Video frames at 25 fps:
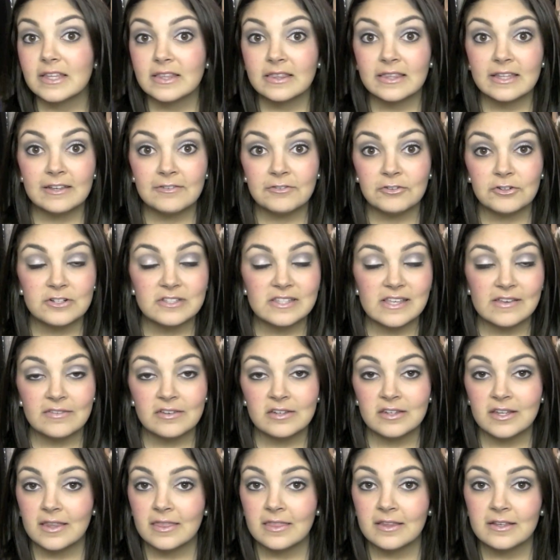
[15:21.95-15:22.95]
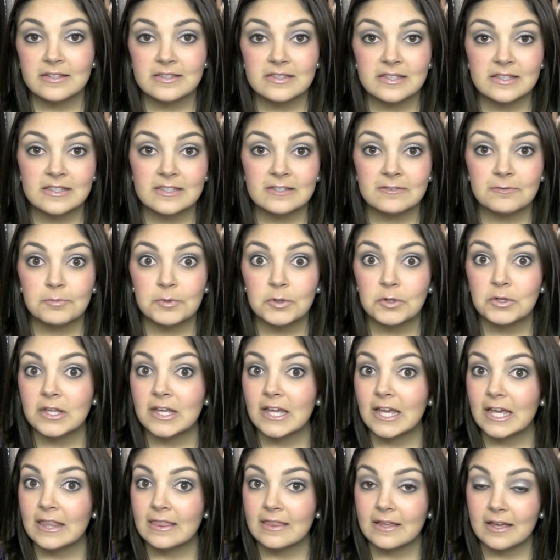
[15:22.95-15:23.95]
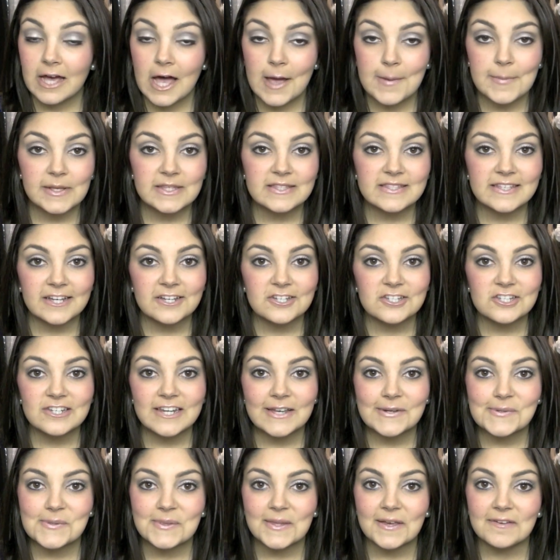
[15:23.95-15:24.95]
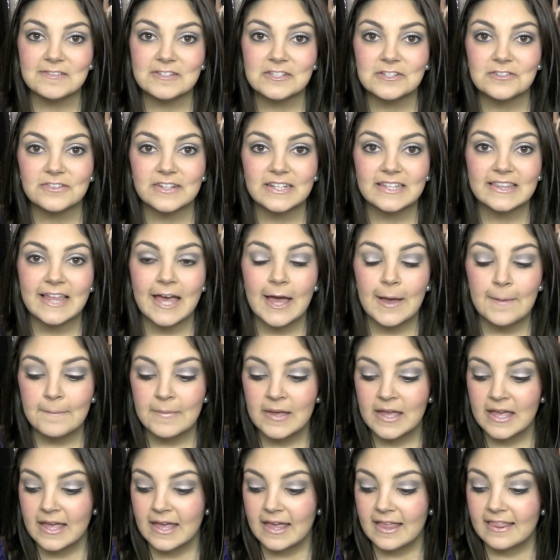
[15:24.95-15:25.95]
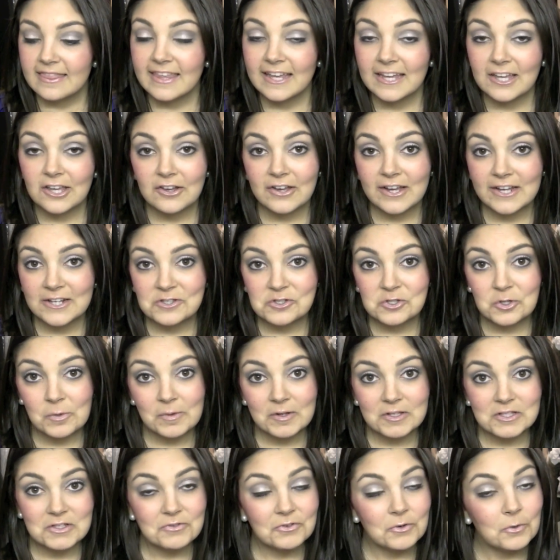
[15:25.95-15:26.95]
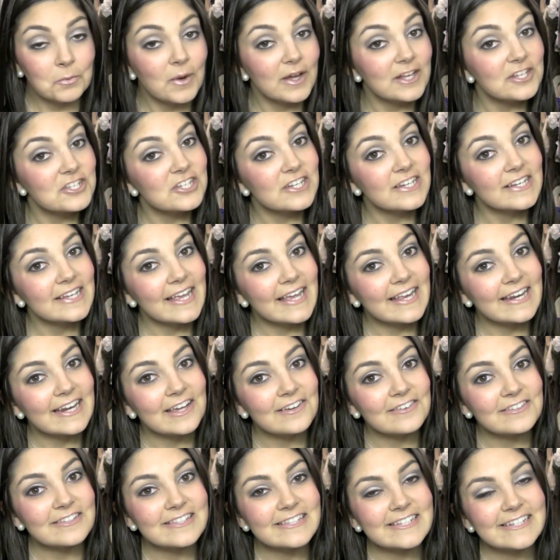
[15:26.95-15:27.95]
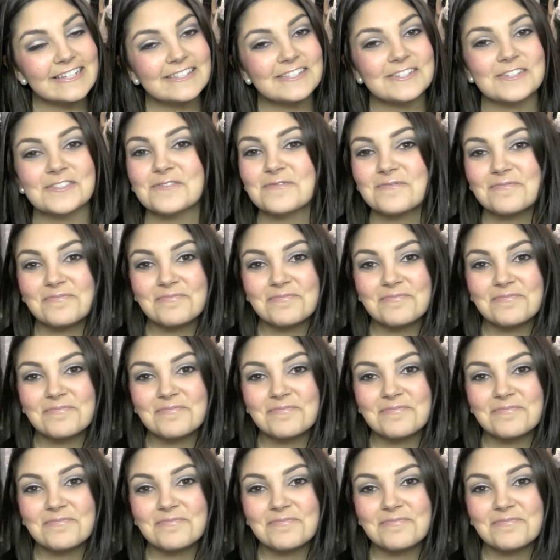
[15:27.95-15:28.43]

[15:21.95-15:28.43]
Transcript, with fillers: leave your seven deadly sins of beauty in the comment section. I would love to read them. Thank you guys so much for watching, and I will see you soon.